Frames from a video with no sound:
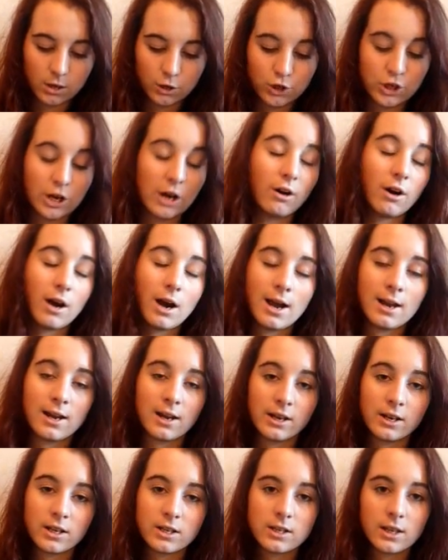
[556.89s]
gel
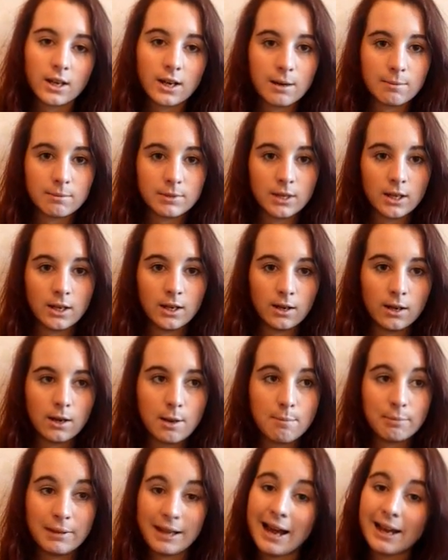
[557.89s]
eyeliners. It comes in
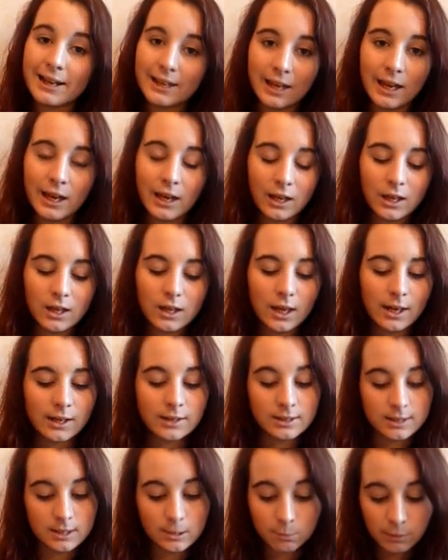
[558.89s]
black ink
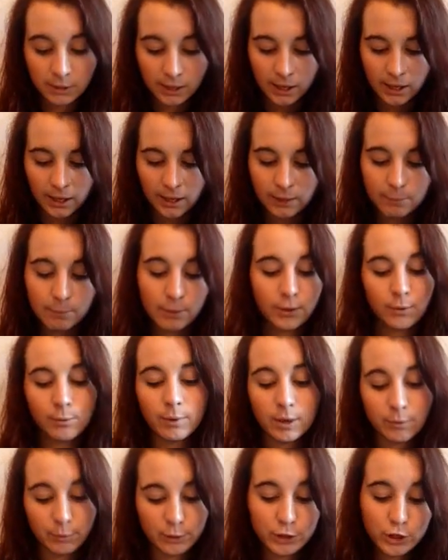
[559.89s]
and sepia ink, but the
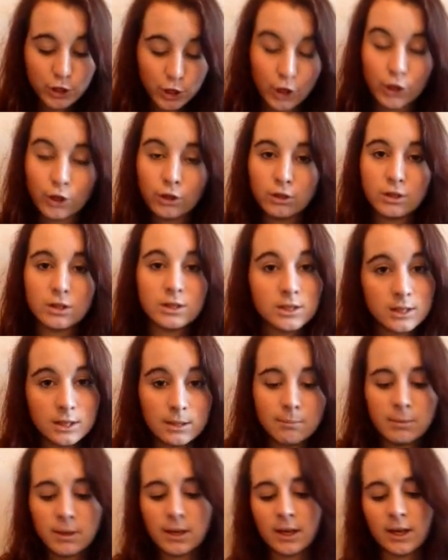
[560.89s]
one I want to show you is
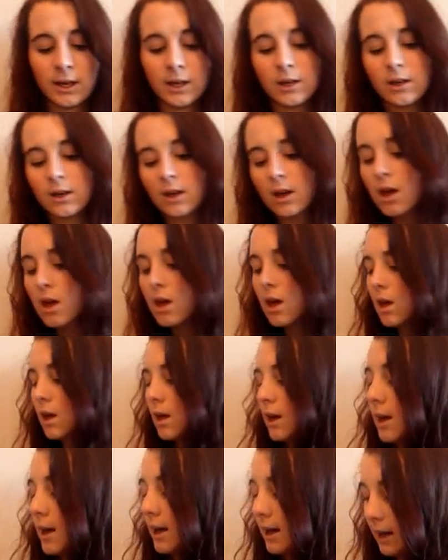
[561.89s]
sepia ink.
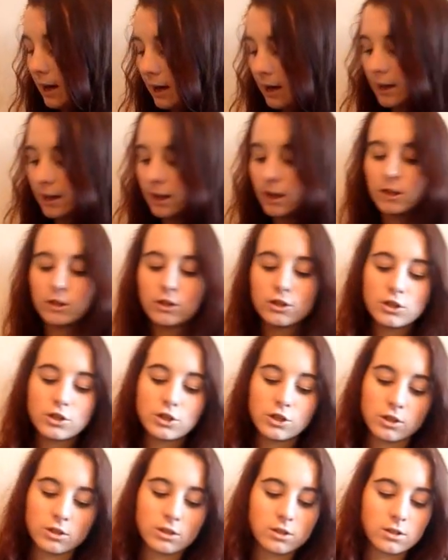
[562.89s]
It's
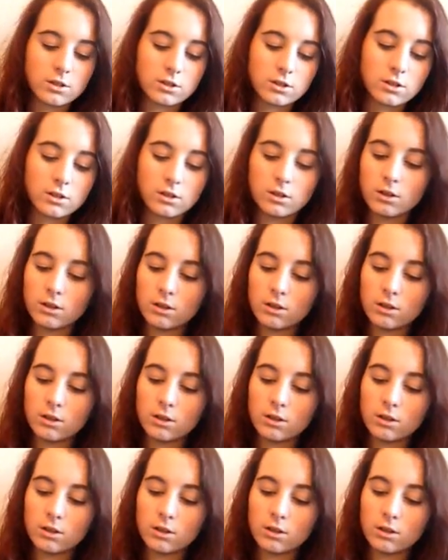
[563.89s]
just